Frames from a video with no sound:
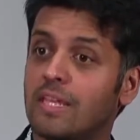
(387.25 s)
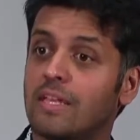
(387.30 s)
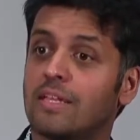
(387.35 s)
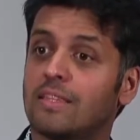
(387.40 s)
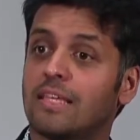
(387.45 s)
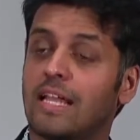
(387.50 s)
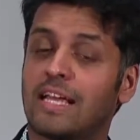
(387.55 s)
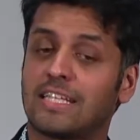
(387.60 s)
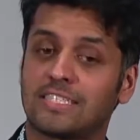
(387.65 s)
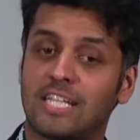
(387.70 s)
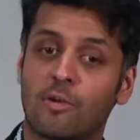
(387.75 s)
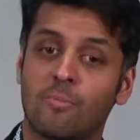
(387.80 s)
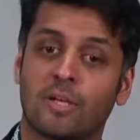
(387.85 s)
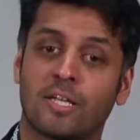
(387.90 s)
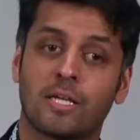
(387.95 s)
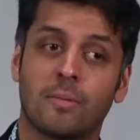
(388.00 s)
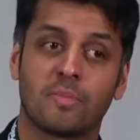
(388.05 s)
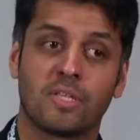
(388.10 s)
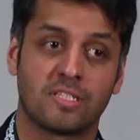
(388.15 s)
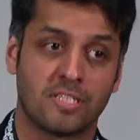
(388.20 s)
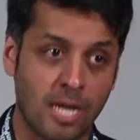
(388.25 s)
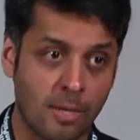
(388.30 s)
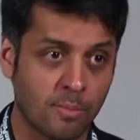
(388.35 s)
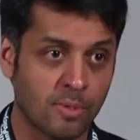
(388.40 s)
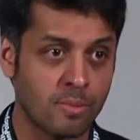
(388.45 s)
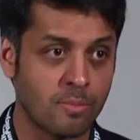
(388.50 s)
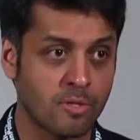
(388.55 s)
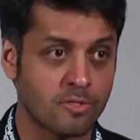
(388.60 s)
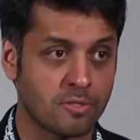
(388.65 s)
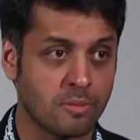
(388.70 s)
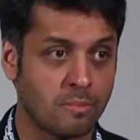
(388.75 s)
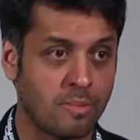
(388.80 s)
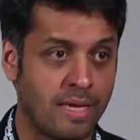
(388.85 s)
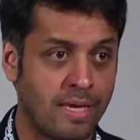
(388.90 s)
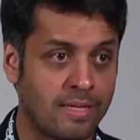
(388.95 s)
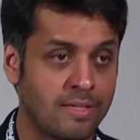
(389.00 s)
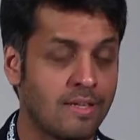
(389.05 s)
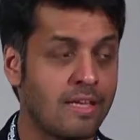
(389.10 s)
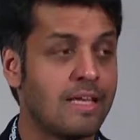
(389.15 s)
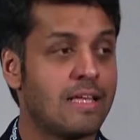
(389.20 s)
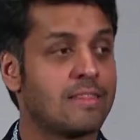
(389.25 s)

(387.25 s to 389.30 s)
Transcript: that has now become the temporary Muslim ban,